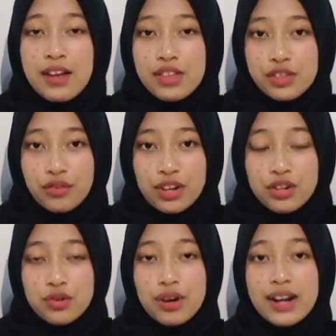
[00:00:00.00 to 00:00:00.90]
This
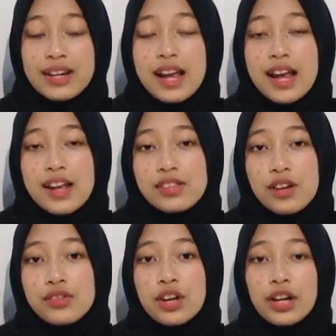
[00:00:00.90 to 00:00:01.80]
fashion trend is
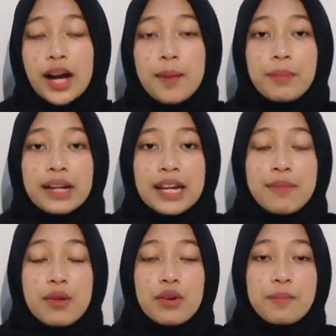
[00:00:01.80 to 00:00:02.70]
also accompanied
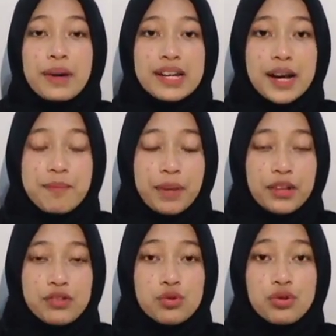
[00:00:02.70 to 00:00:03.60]
by rampant
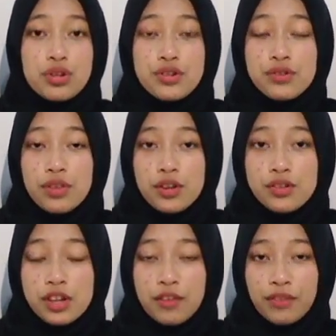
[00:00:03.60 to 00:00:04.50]
campaigns to reduce the
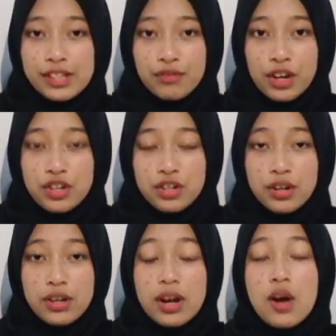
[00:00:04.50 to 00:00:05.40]
use of fast
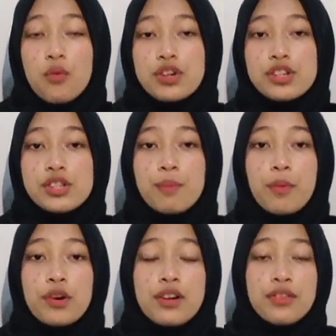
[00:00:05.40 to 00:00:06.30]
fashion, which
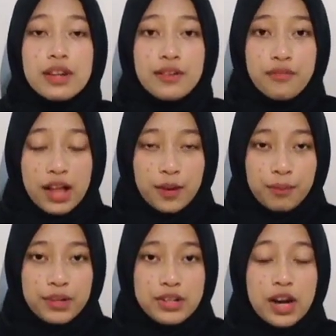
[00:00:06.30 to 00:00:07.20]
support the
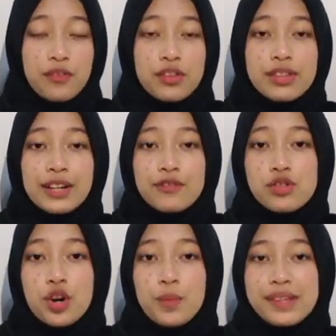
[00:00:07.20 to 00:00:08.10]
development of the thrift
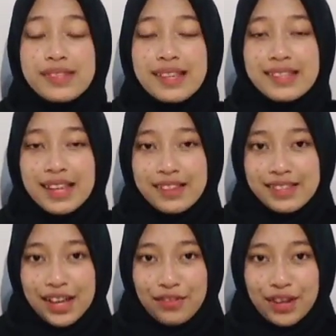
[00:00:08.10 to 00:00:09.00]
store business
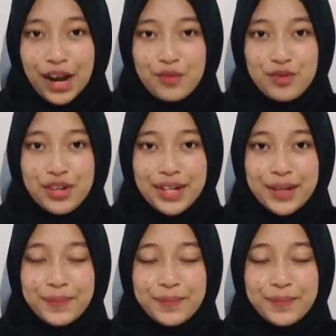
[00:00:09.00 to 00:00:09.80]
inside the country.